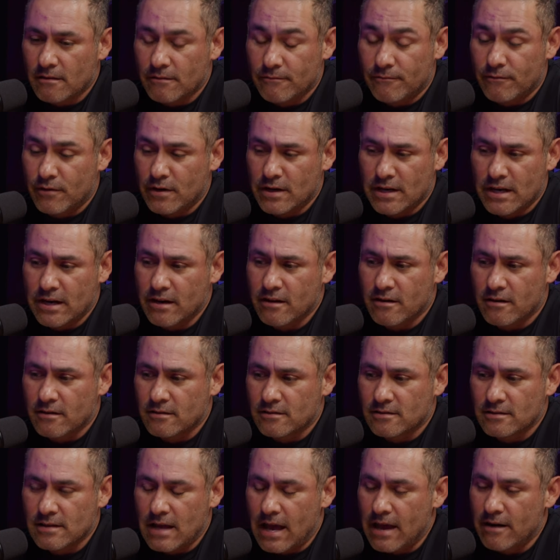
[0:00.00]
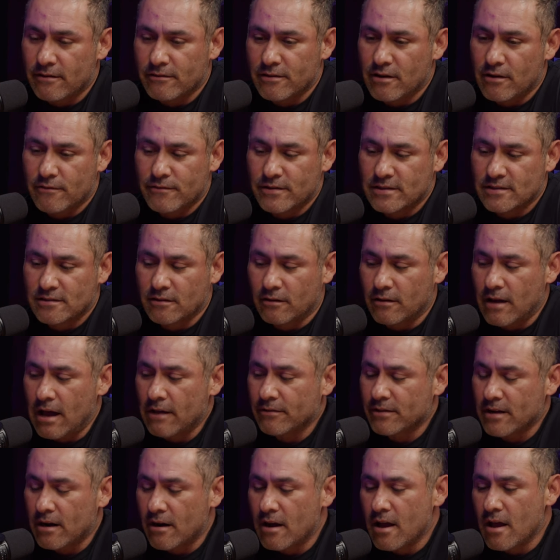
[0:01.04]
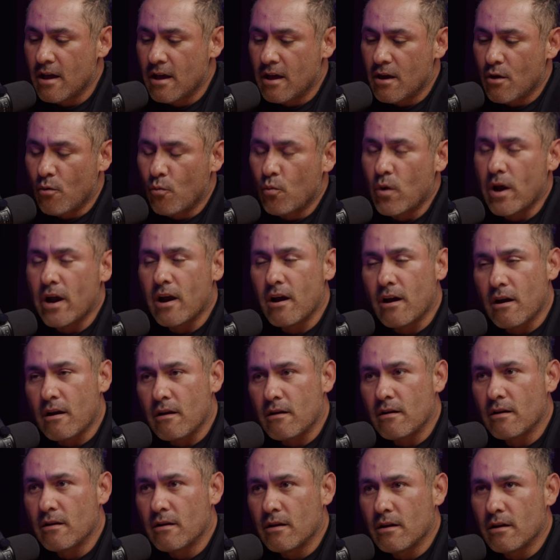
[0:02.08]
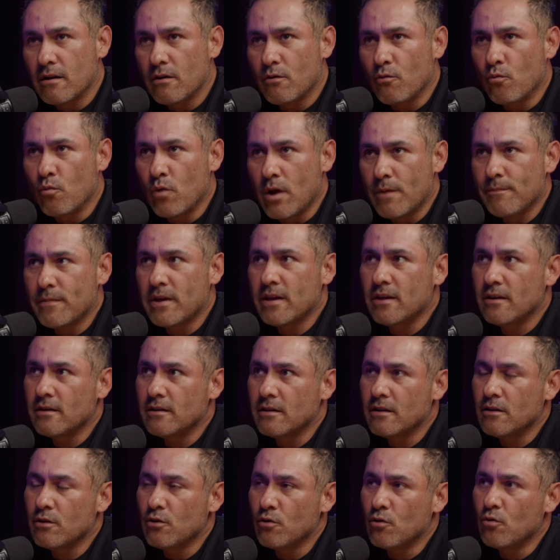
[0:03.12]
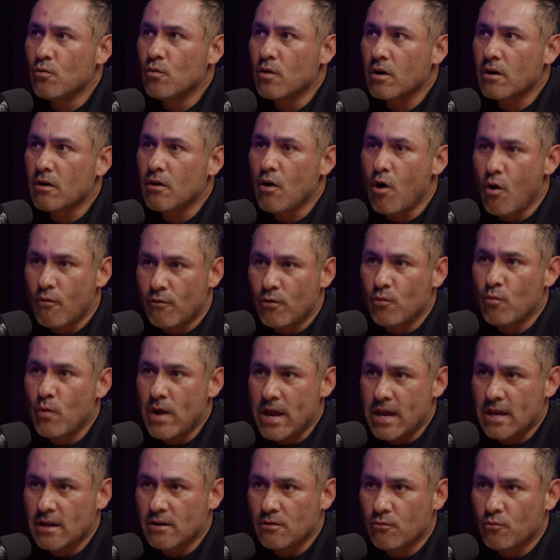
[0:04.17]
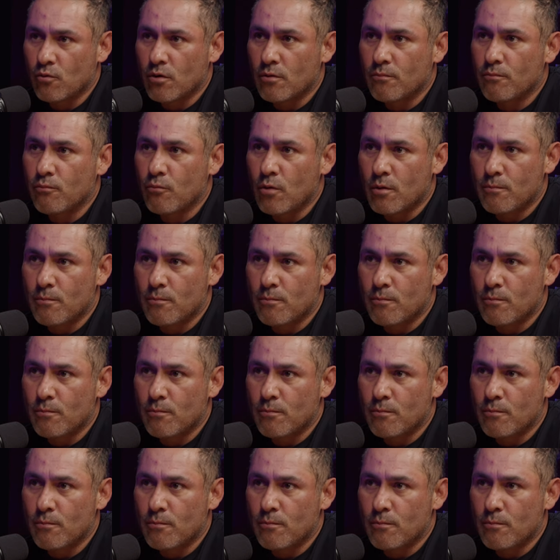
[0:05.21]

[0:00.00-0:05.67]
for years, I don't know if it's still out there, where women who were overweight were